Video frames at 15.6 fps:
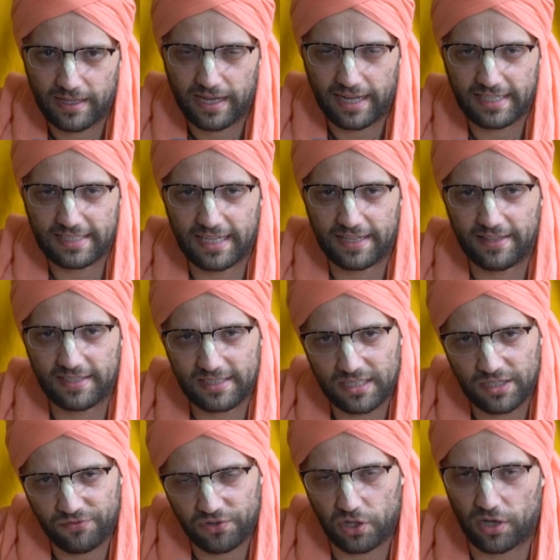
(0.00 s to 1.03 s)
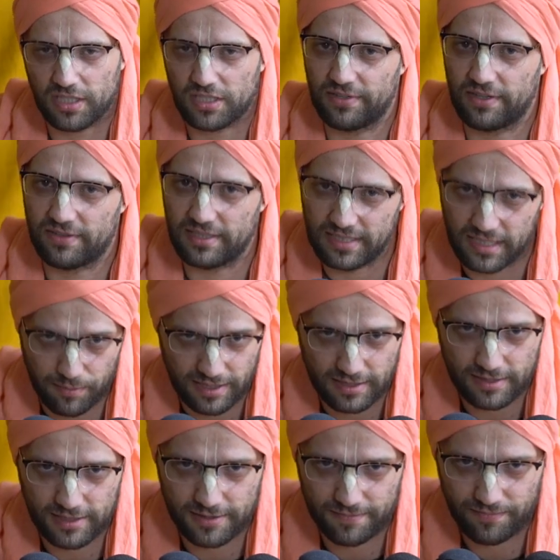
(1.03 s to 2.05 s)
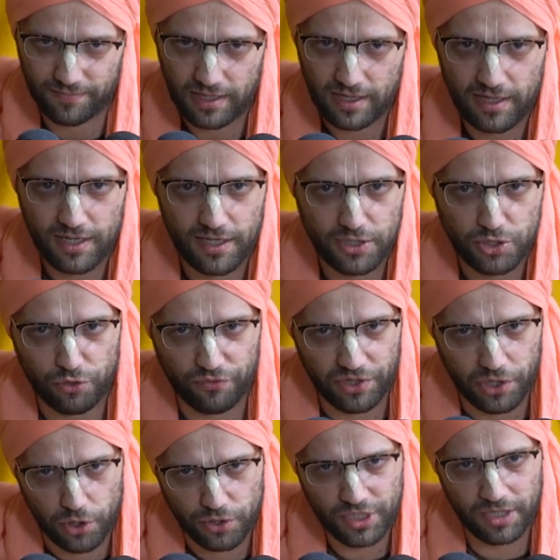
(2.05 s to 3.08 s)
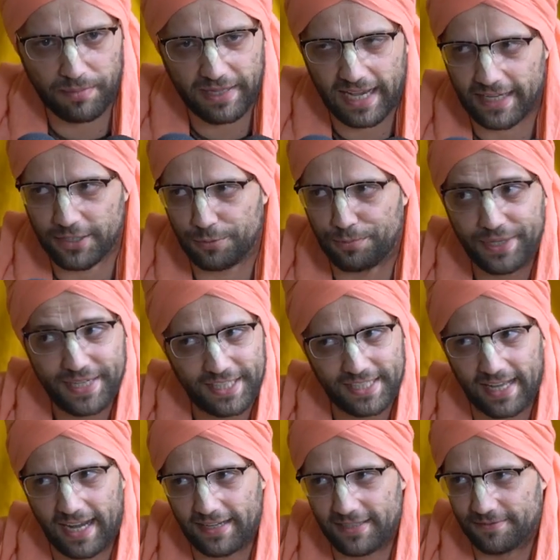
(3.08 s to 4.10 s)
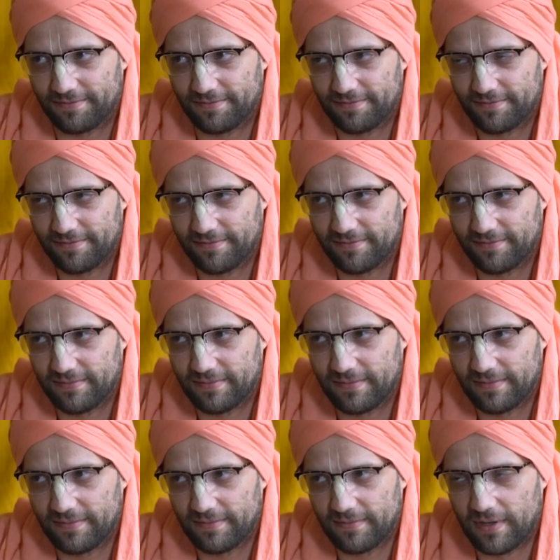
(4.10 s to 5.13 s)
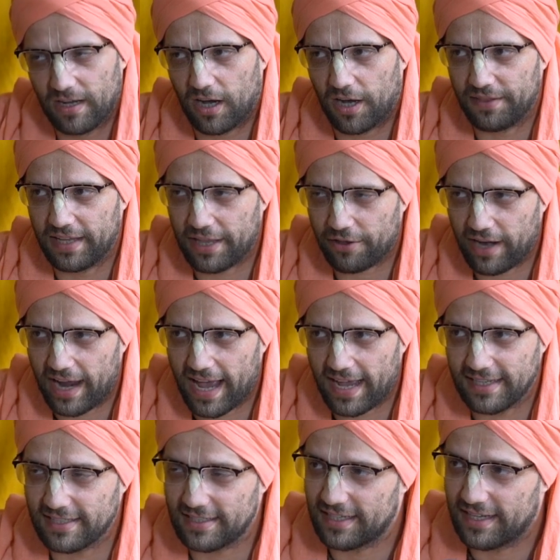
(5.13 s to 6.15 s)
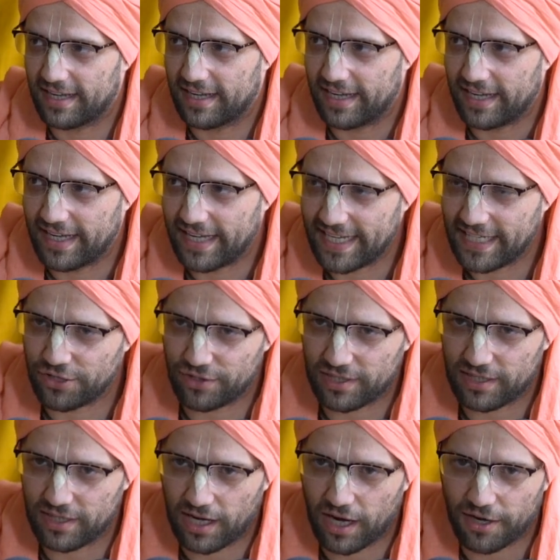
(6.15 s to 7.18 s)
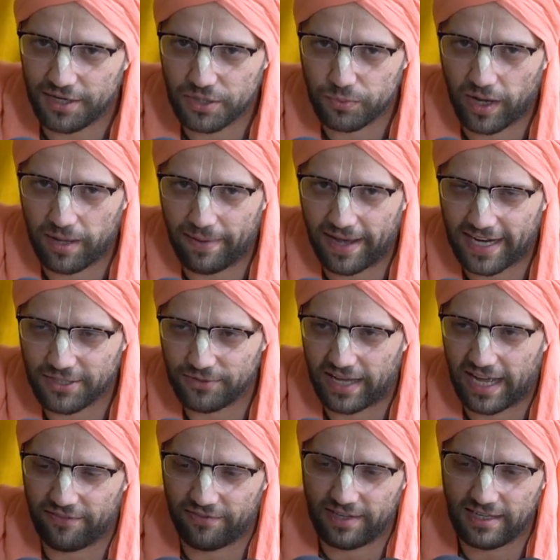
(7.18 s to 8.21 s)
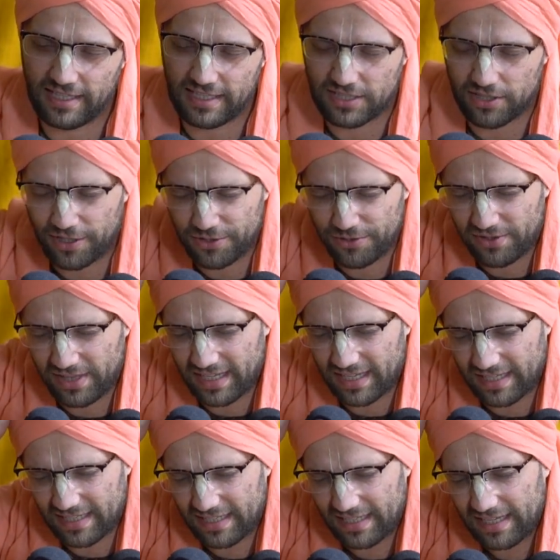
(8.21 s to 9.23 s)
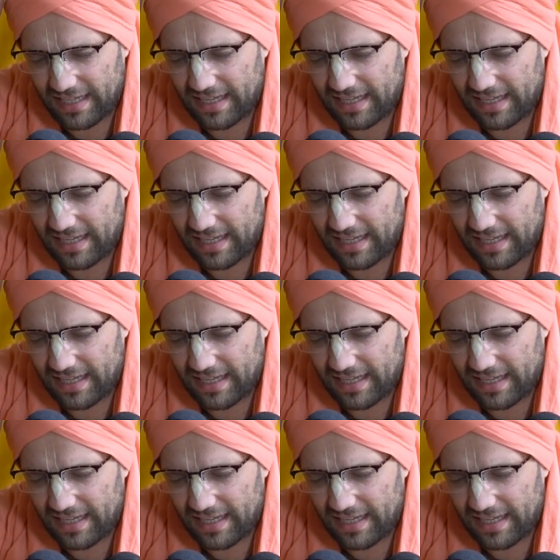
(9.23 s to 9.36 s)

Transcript: And he said, this is the philosophy of the demons. So Virochan began to preach that. On the other hand, Indra, on his way back to heaven, he started to think,